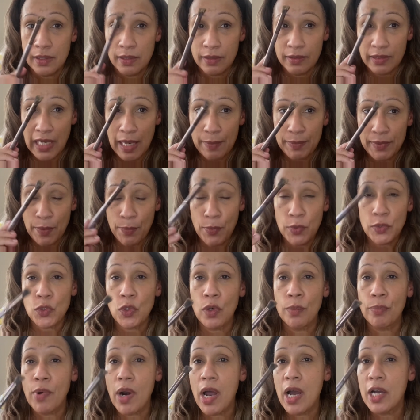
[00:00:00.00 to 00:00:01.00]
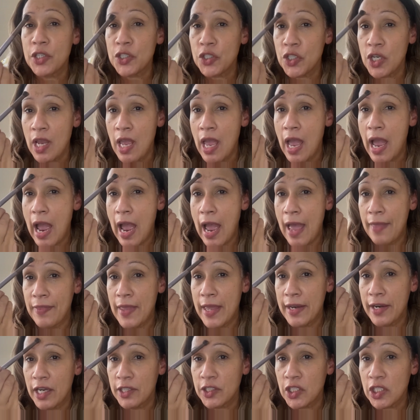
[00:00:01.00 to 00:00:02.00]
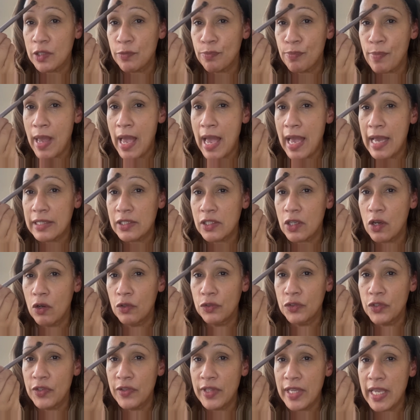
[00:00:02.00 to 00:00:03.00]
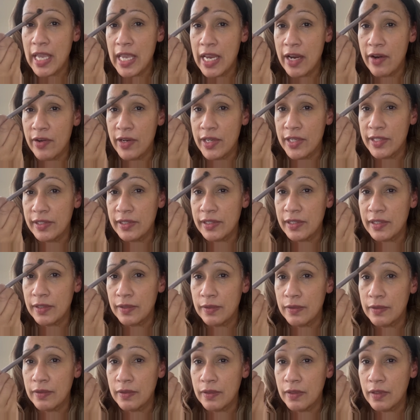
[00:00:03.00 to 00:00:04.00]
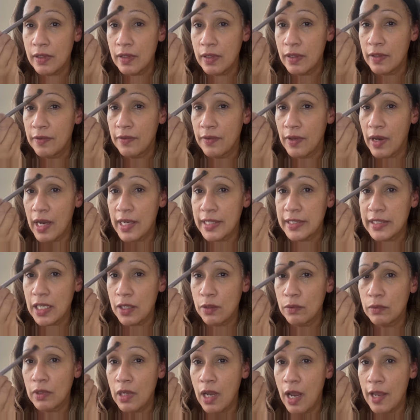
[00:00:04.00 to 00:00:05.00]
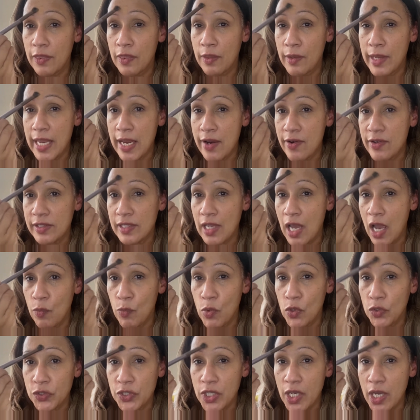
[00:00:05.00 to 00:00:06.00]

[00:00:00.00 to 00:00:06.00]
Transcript: dab some onto a brush, and then I just pat onto the areas that I don't like, the areas that I want to